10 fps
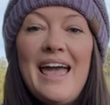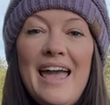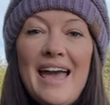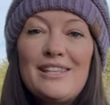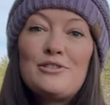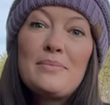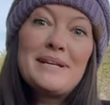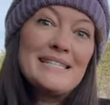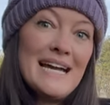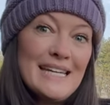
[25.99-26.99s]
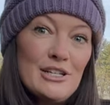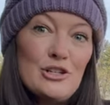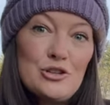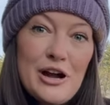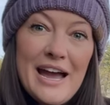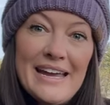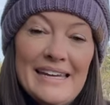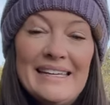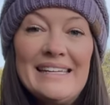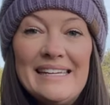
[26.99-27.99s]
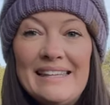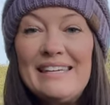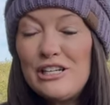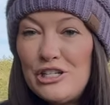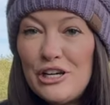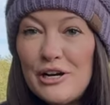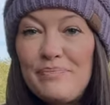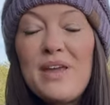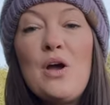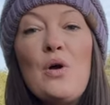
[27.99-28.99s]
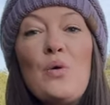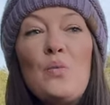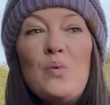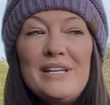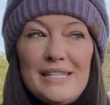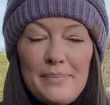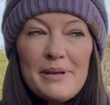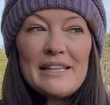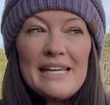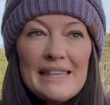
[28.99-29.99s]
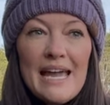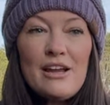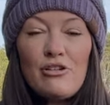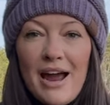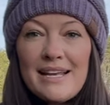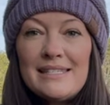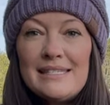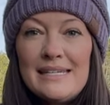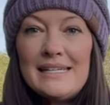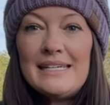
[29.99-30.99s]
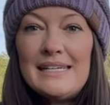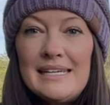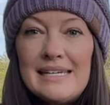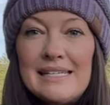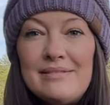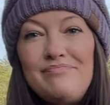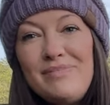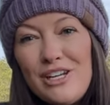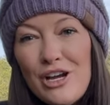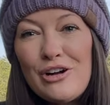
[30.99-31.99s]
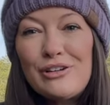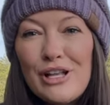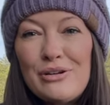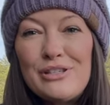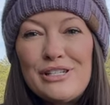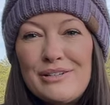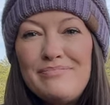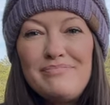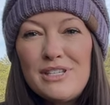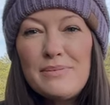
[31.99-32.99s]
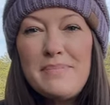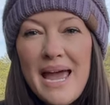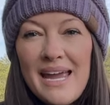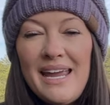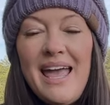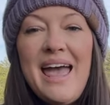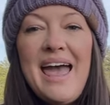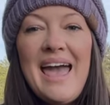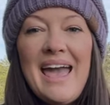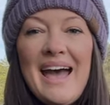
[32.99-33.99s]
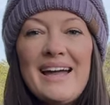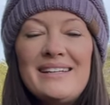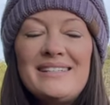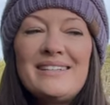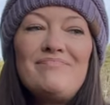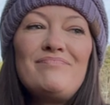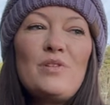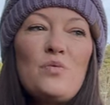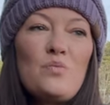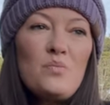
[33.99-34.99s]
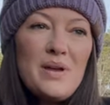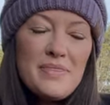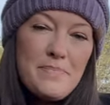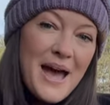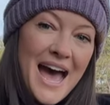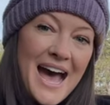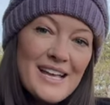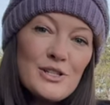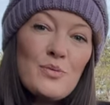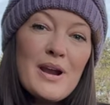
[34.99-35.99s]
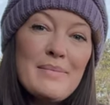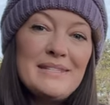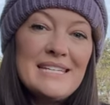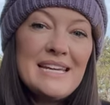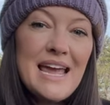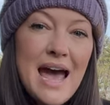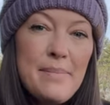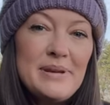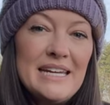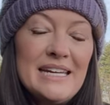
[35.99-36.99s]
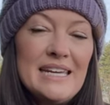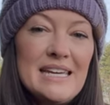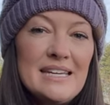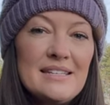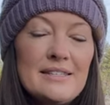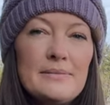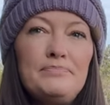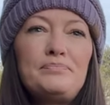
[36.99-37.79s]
And so I'm excited to try it this year we typically lay grass seed in, you know, close to, to May. And in the past, what I'm seeing happening is